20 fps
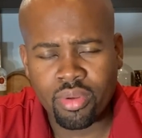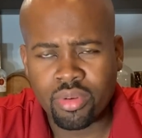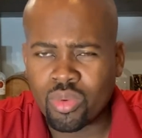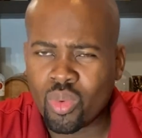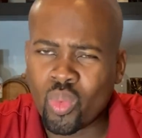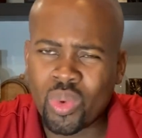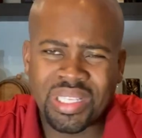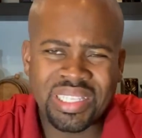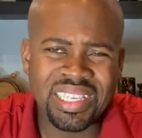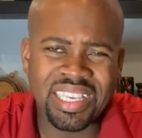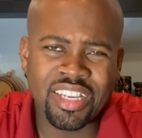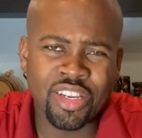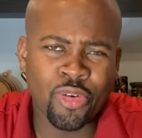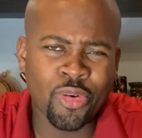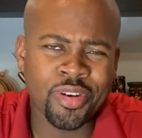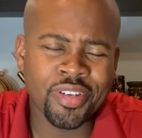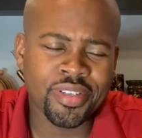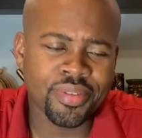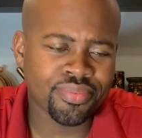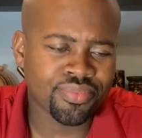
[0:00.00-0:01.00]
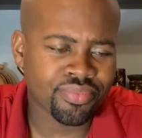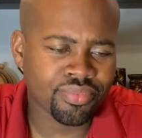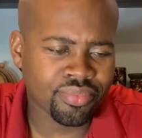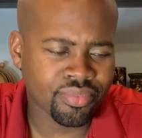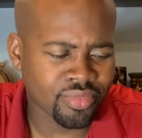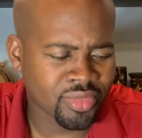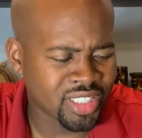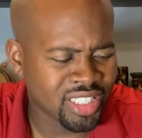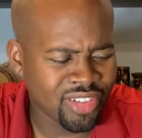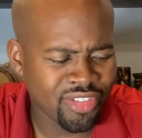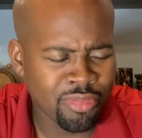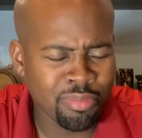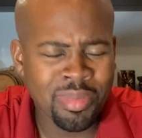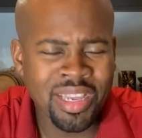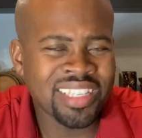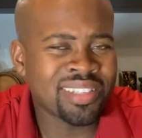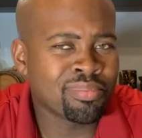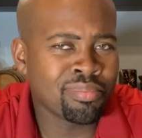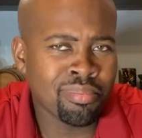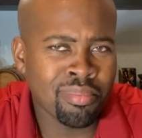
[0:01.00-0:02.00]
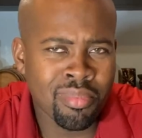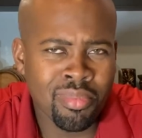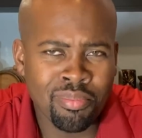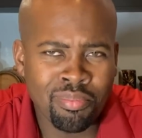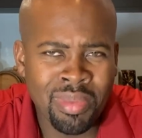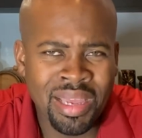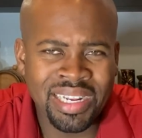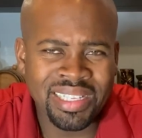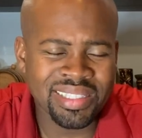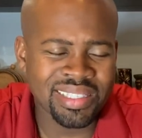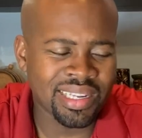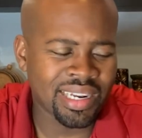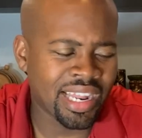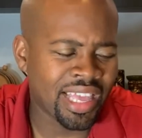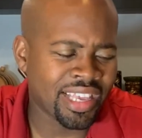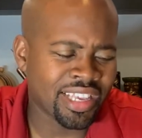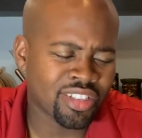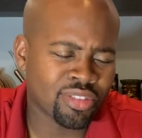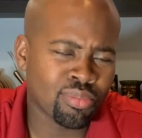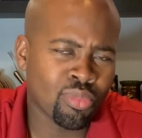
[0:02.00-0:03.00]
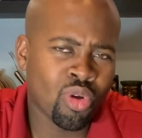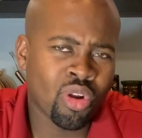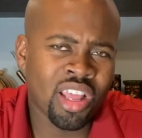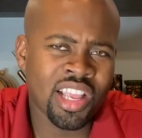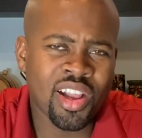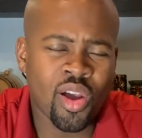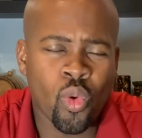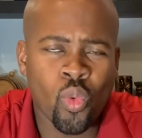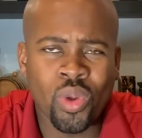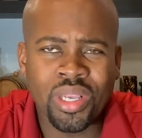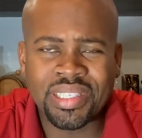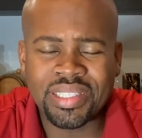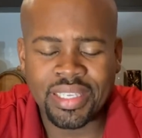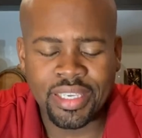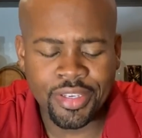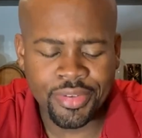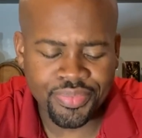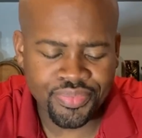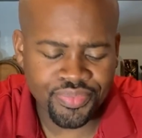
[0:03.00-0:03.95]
Whiskey note, little medicine like. It's more like a whiskey.